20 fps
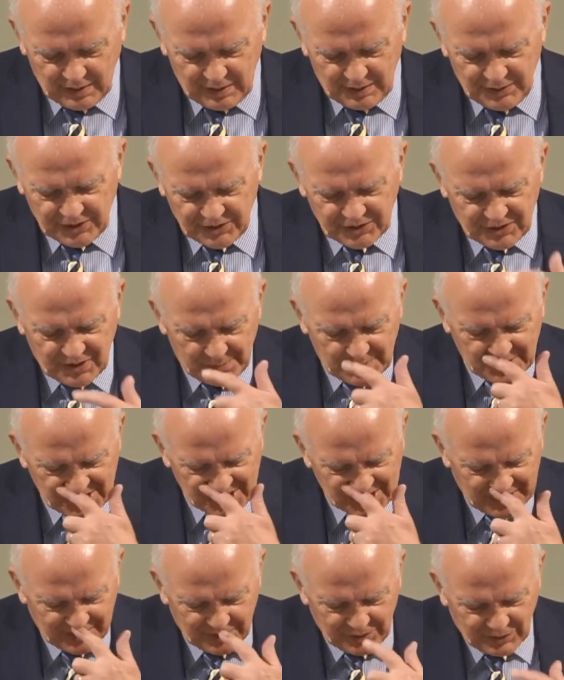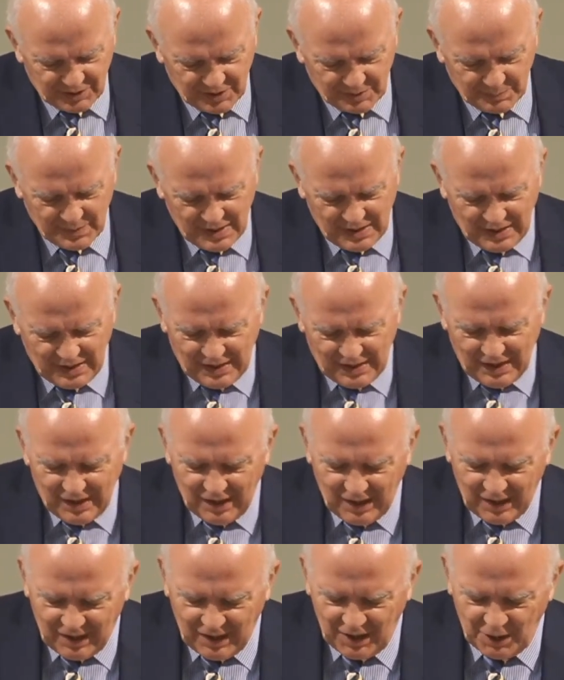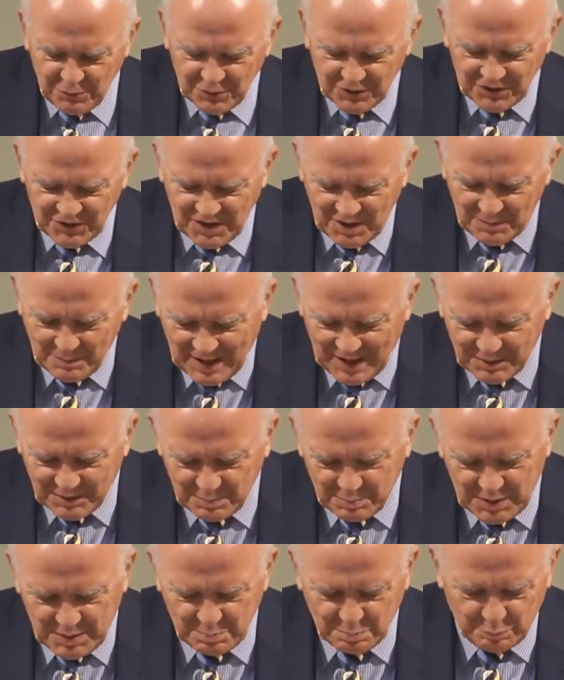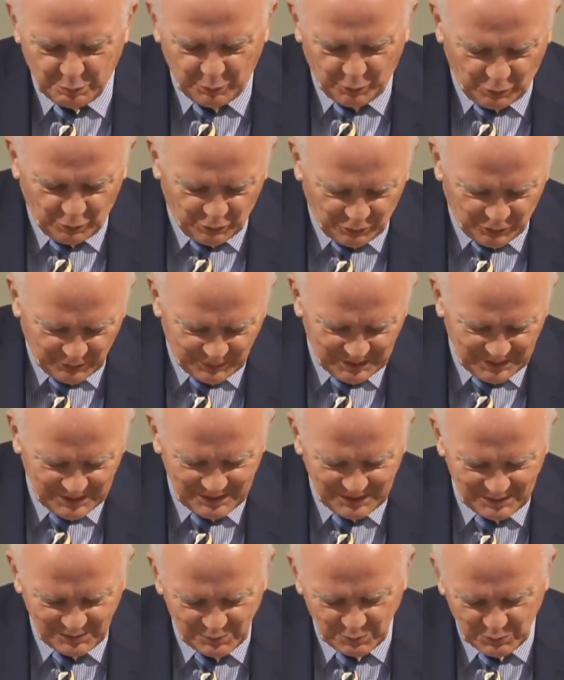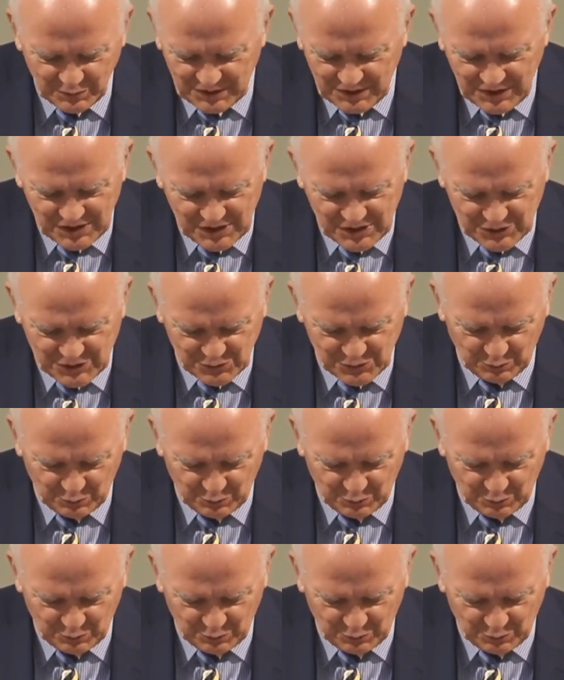Nicodemus said to him, How can a man be born when he is